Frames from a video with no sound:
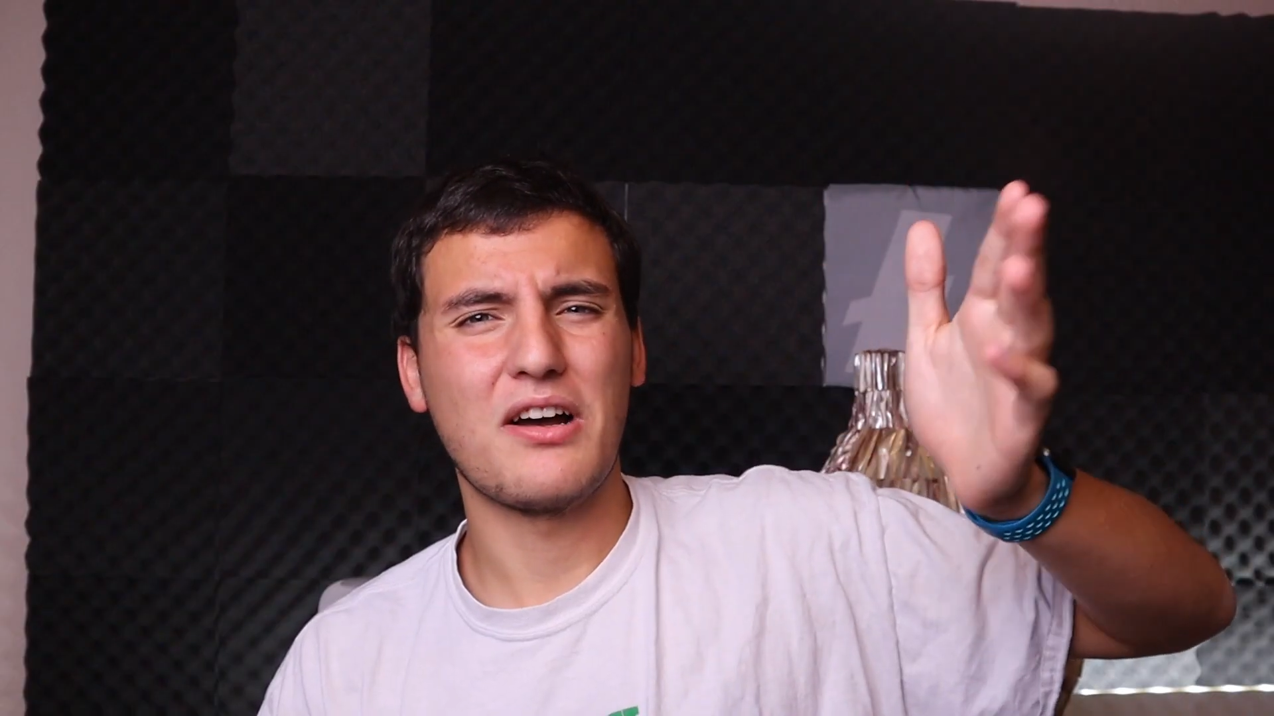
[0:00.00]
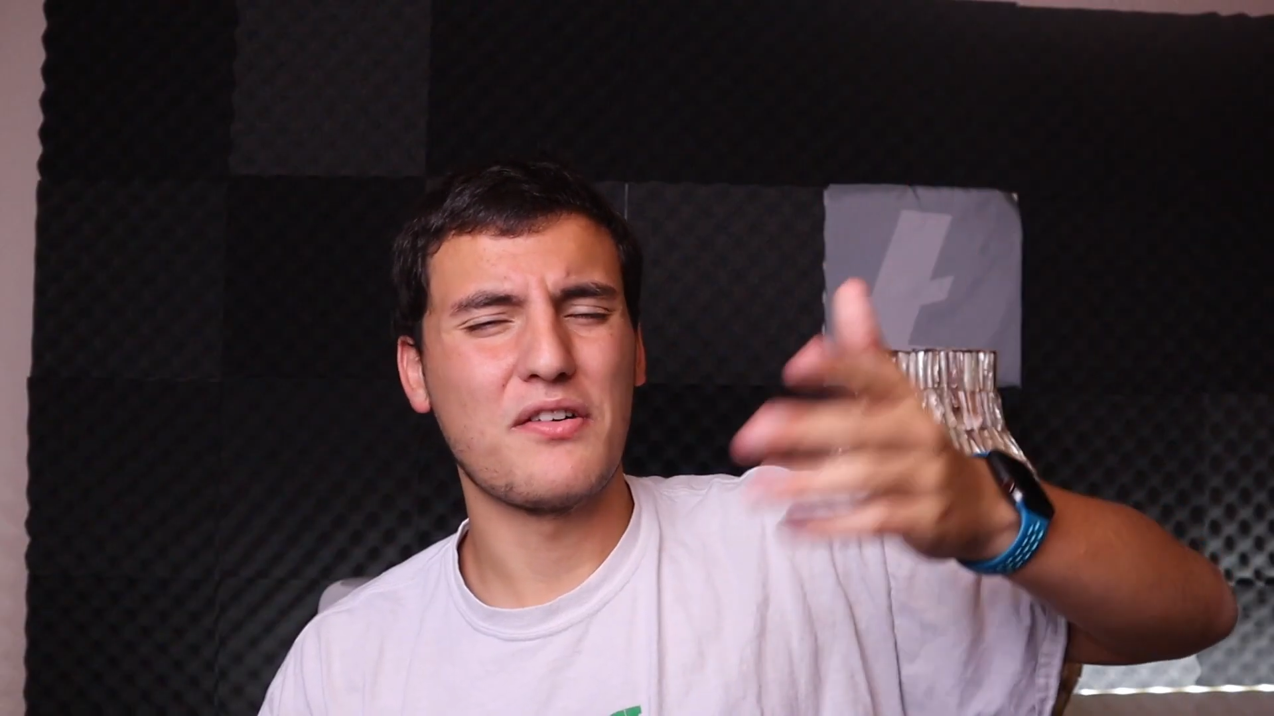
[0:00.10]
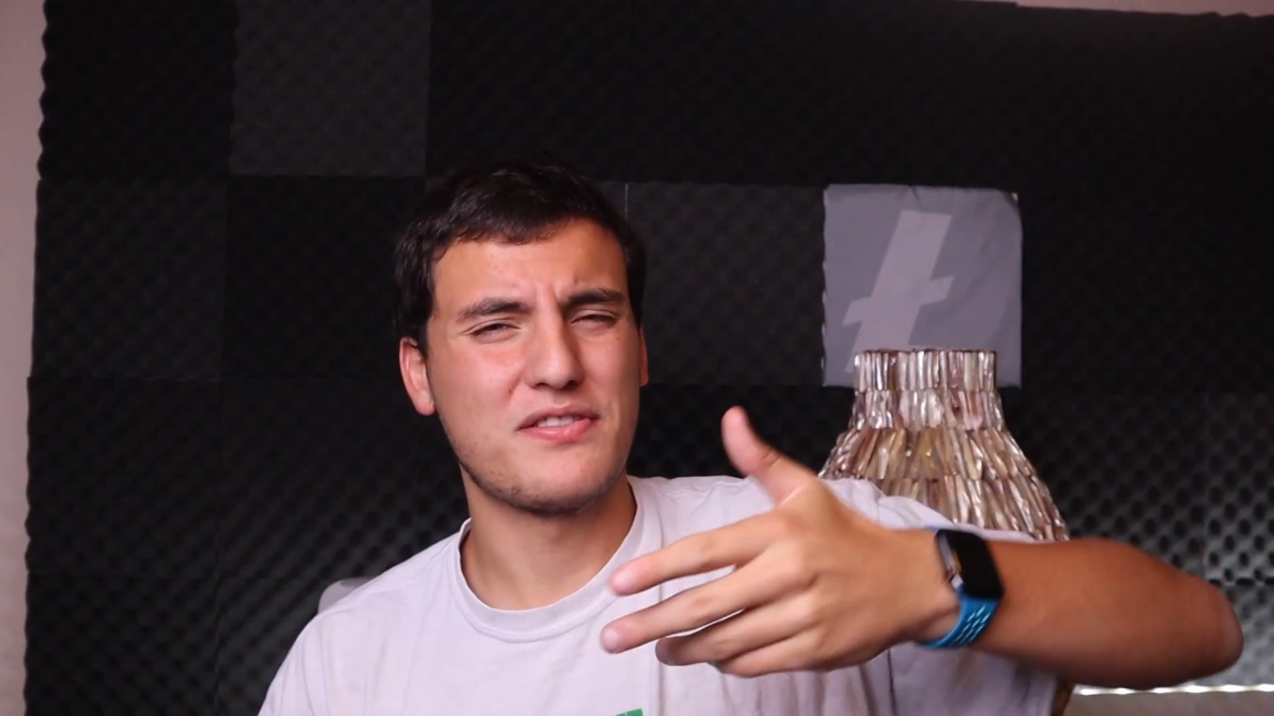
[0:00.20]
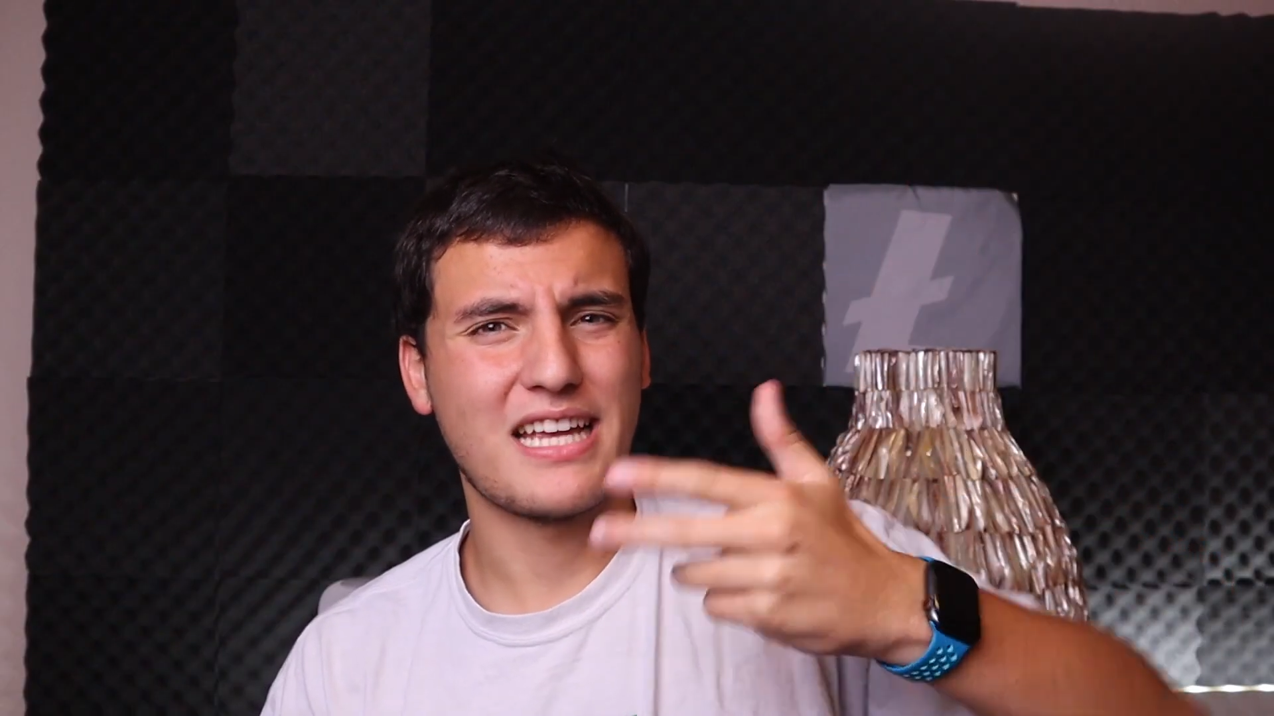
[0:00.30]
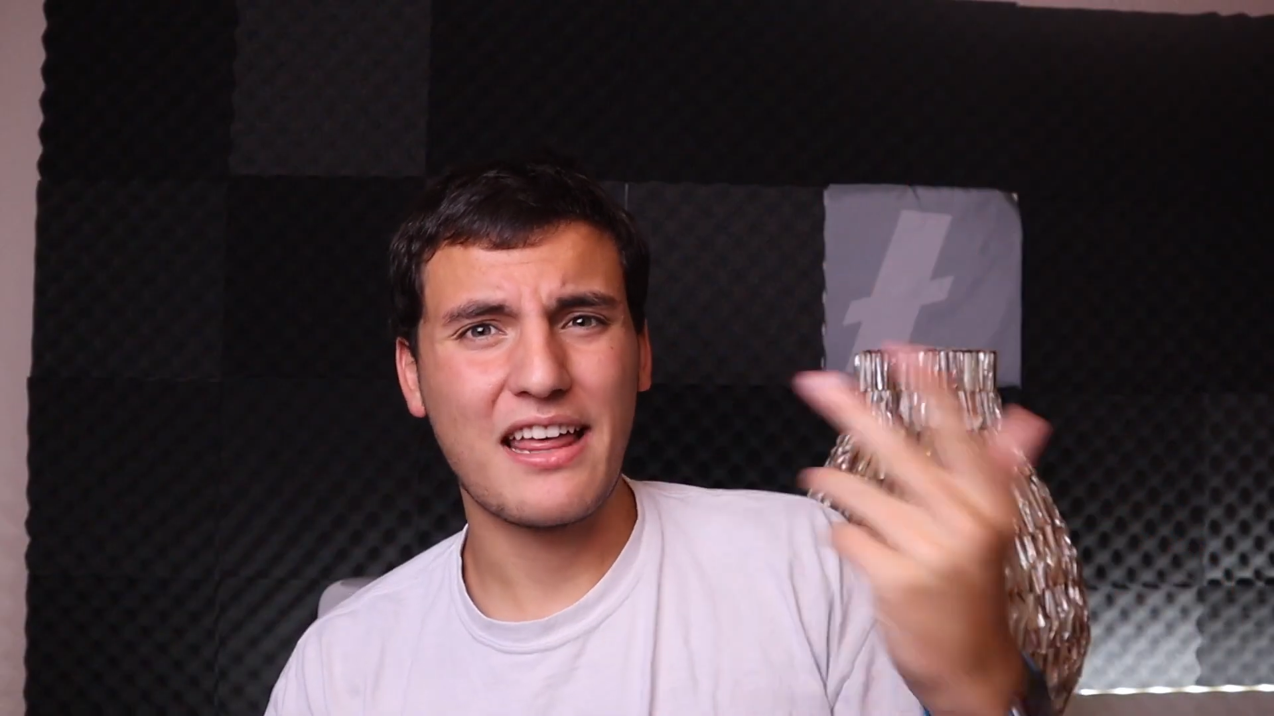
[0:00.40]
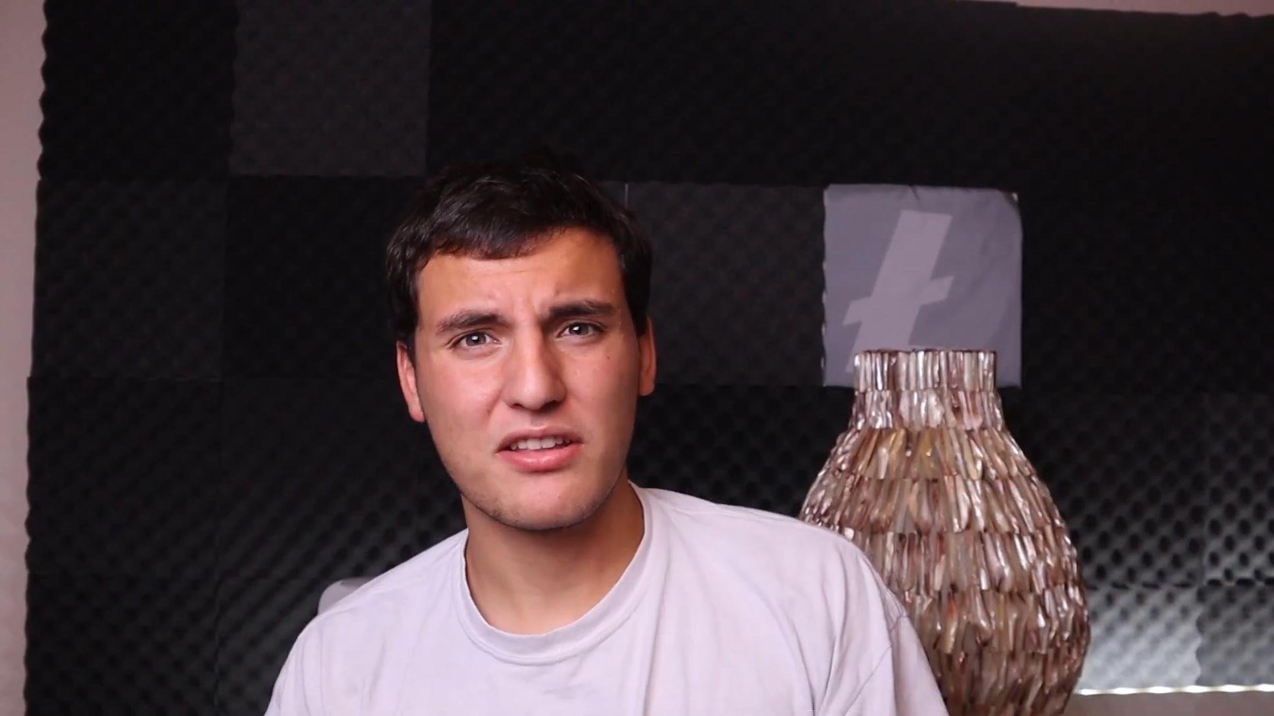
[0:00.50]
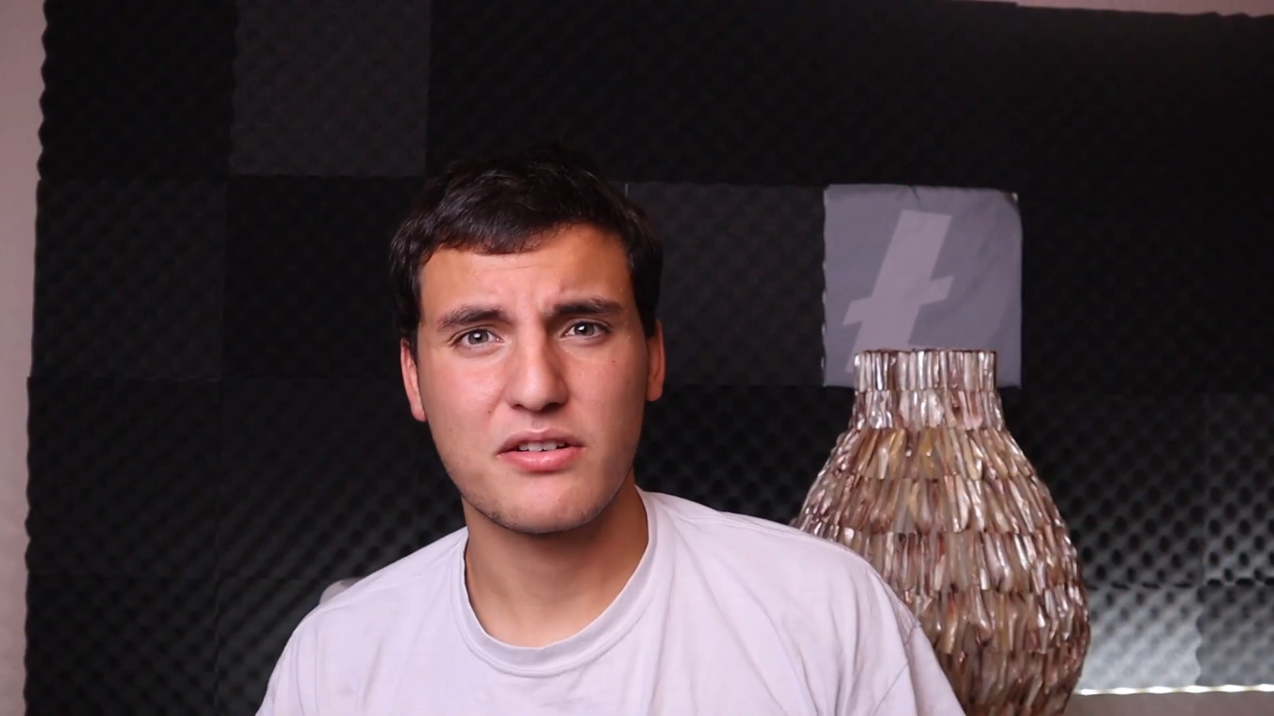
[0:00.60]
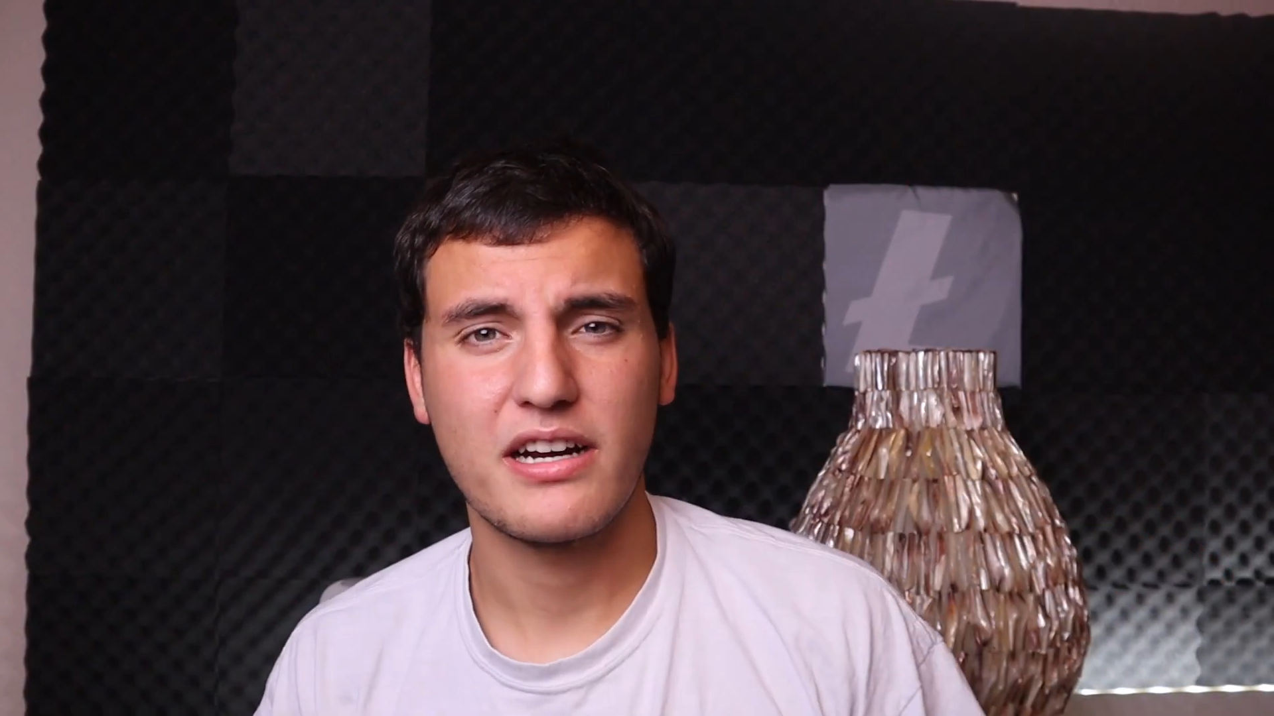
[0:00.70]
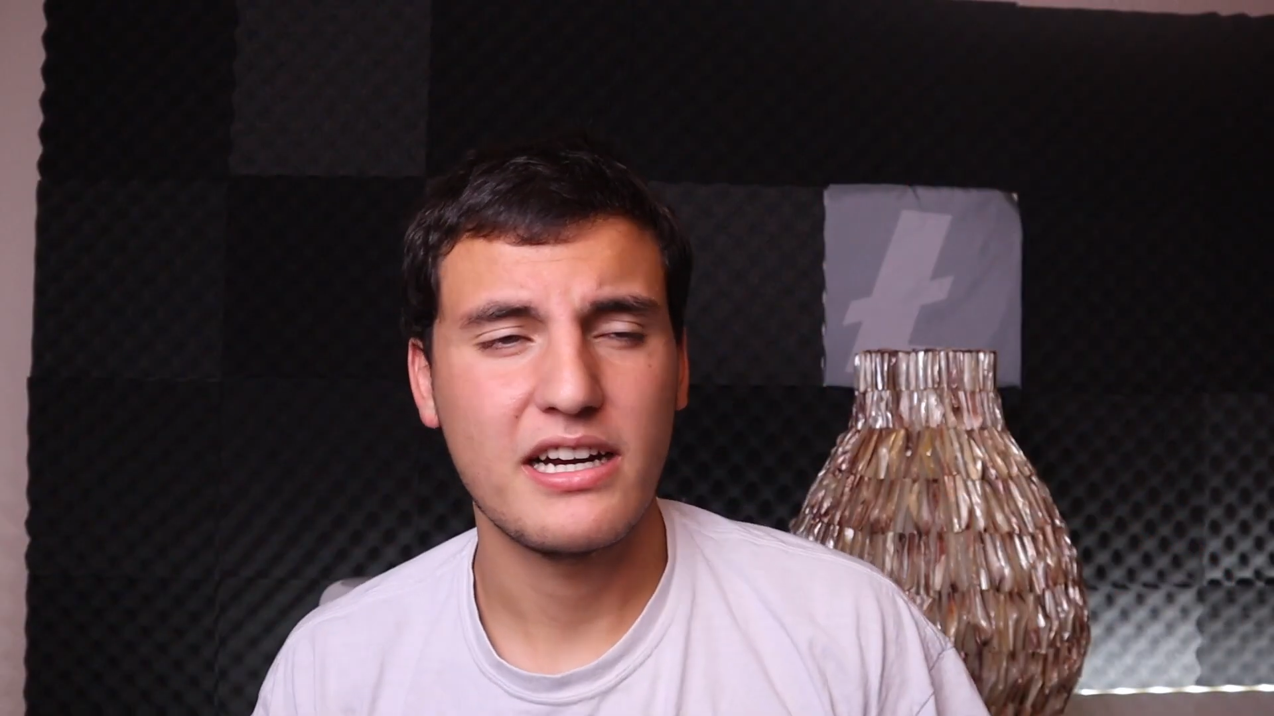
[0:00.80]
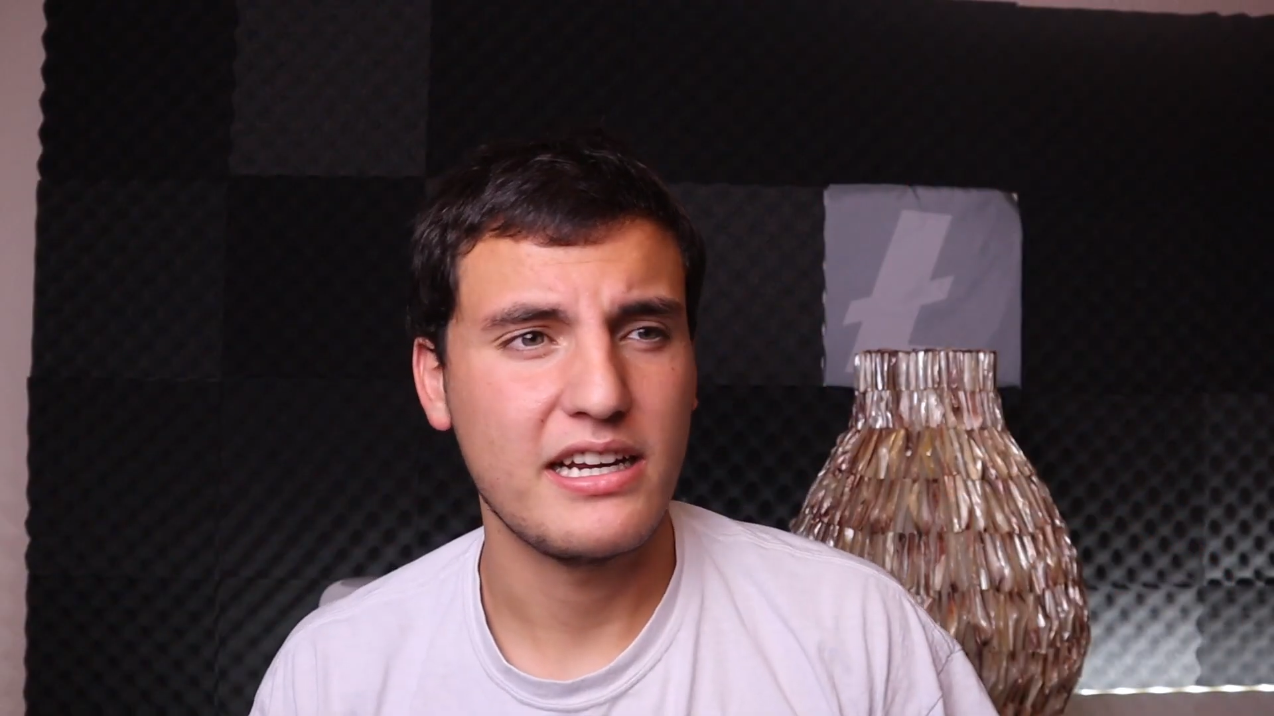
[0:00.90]
of 10th
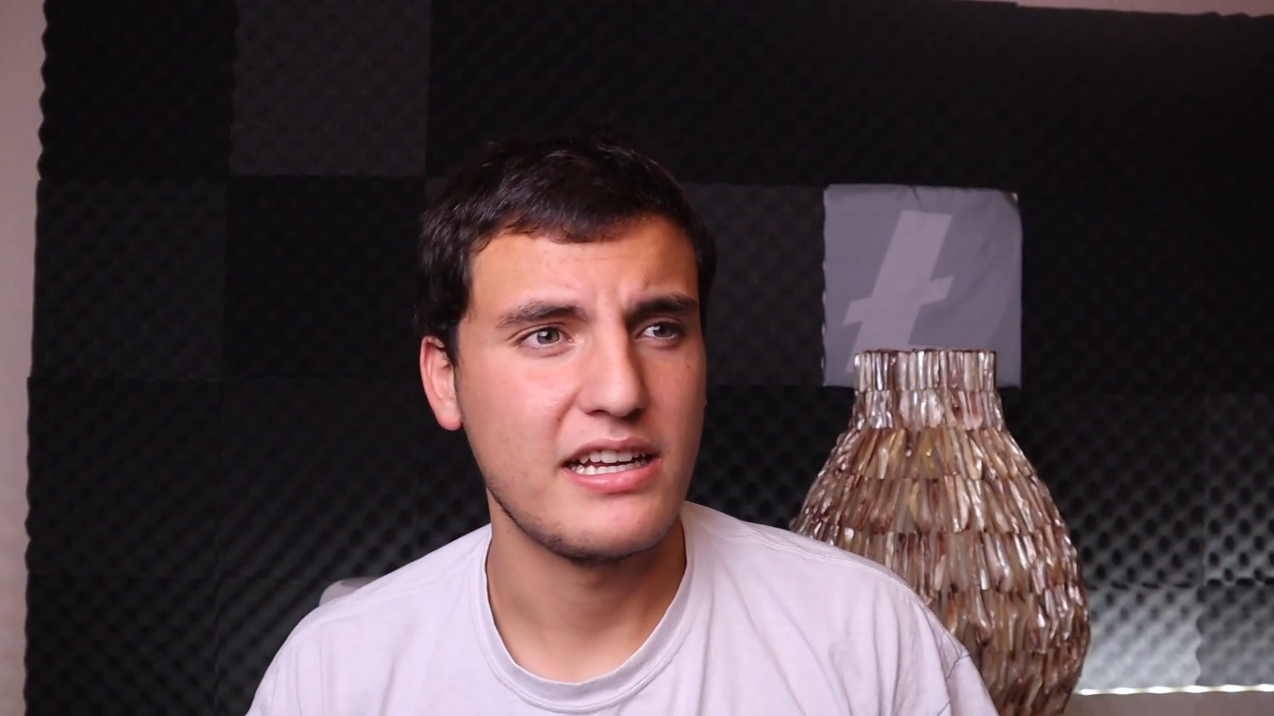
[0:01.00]
grade